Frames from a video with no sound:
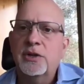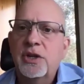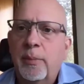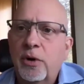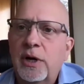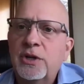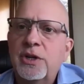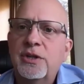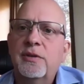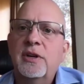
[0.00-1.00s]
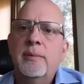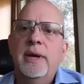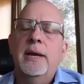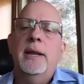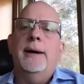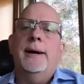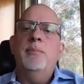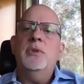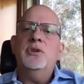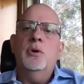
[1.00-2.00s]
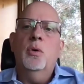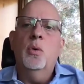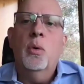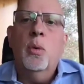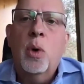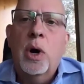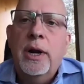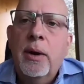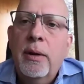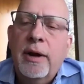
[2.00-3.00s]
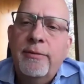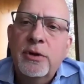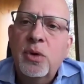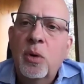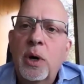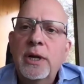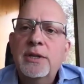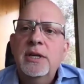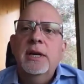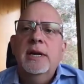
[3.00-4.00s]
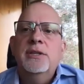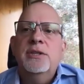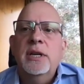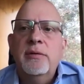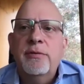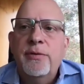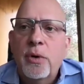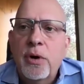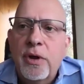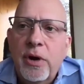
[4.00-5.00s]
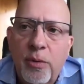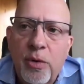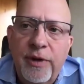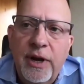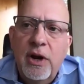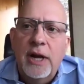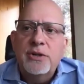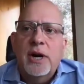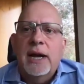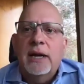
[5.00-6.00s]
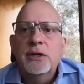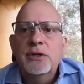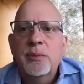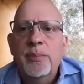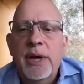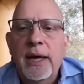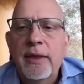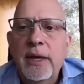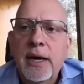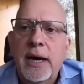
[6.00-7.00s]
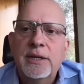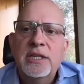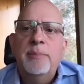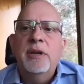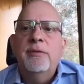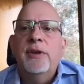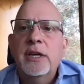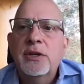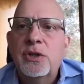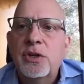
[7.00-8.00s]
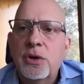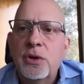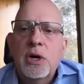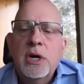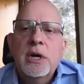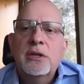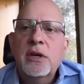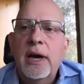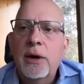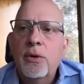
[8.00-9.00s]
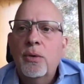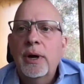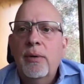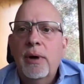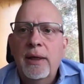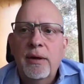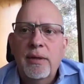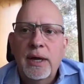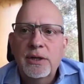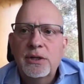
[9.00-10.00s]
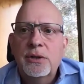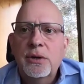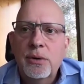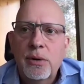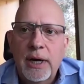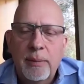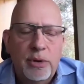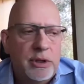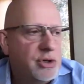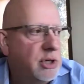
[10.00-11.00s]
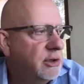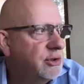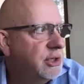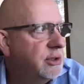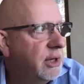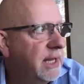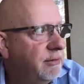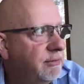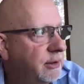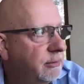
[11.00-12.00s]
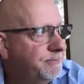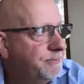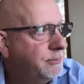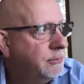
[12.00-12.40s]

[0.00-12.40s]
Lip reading: Marcus. A couple questions have come in. First one, what is the incentive for the roofing contractors to pay the tipping fees to Sky Quarry rather than just to put the shingles into a landfill?